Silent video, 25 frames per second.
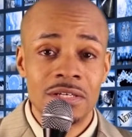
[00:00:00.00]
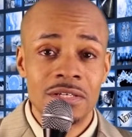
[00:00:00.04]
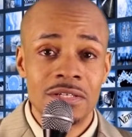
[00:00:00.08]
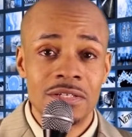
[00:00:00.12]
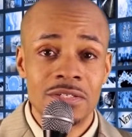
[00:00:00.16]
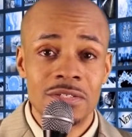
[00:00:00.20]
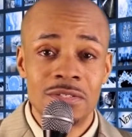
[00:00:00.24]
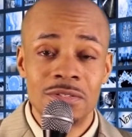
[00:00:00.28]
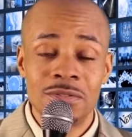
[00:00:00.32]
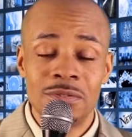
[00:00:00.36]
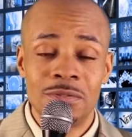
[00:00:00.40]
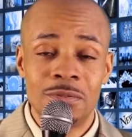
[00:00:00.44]

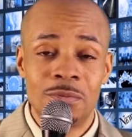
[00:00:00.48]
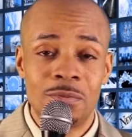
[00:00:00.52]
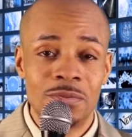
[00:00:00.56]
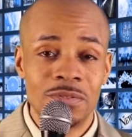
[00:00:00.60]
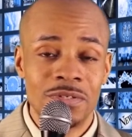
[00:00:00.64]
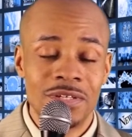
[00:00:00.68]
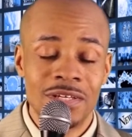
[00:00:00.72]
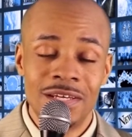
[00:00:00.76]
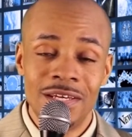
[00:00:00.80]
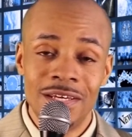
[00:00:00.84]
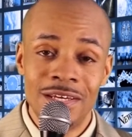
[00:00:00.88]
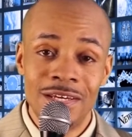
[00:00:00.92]

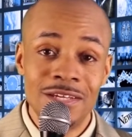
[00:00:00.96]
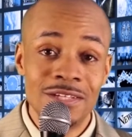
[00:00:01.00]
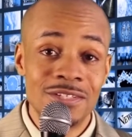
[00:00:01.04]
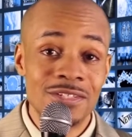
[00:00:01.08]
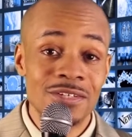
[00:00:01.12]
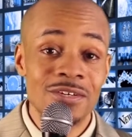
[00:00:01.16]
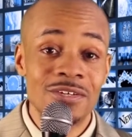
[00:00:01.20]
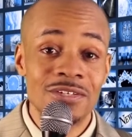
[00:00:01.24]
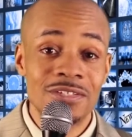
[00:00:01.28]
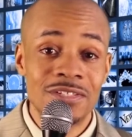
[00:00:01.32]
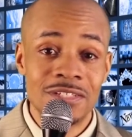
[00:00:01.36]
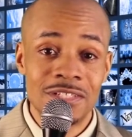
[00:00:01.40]
Students,
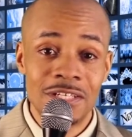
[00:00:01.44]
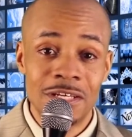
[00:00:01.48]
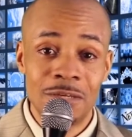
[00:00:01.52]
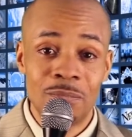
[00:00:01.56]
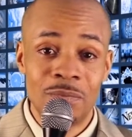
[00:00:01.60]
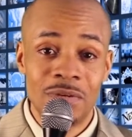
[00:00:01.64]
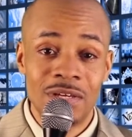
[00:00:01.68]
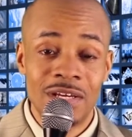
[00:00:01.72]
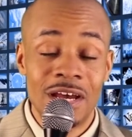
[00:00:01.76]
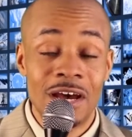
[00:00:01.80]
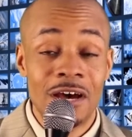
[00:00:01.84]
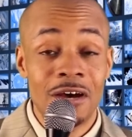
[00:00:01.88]
kids are
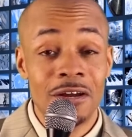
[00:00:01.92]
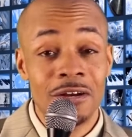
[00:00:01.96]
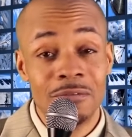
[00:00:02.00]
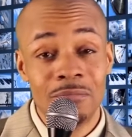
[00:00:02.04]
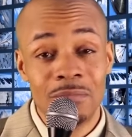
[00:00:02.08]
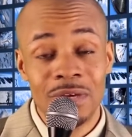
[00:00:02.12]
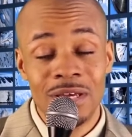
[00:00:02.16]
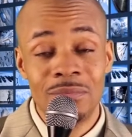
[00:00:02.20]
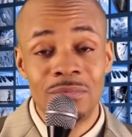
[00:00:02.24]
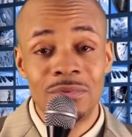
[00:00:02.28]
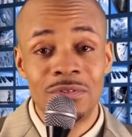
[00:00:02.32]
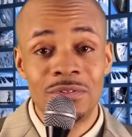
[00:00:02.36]
skipping out,
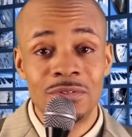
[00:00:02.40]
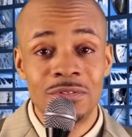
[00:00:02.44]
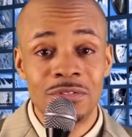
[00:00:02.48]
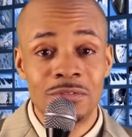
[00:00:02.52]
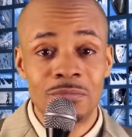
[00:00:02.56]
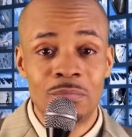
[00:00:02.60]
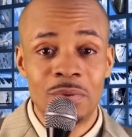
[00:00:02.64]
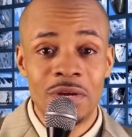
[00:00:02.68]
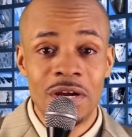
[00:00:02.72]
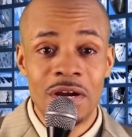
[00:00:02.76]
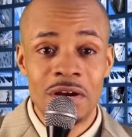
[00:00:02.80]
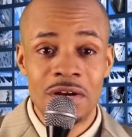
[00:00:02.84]
and maybe due
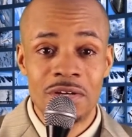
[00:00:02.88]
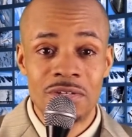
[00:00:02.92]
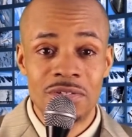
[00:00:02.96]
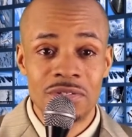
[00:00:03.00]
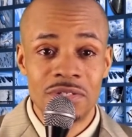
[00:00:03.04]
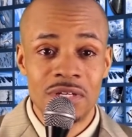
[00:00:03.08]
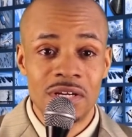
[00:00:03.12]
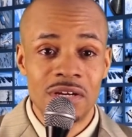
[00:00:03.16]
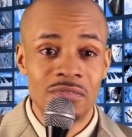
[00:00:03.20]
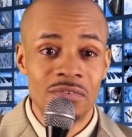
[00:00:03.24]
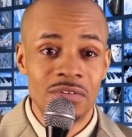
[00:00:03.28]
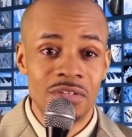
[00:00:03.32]
to parents,
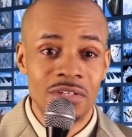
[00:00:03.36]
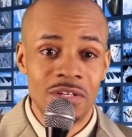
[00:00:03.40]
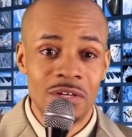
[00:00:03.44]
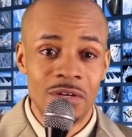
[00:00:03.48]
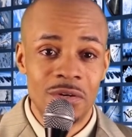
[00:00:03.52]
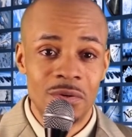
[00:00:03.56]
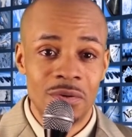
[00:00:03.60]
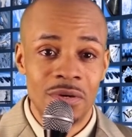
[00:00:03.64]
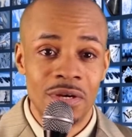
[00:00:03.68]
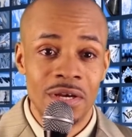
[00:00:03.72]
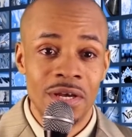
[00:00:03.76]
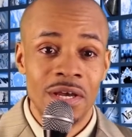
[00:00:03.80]
you never
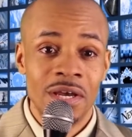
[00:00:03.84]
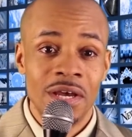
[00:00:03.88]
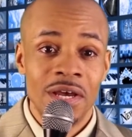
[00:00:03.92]
know.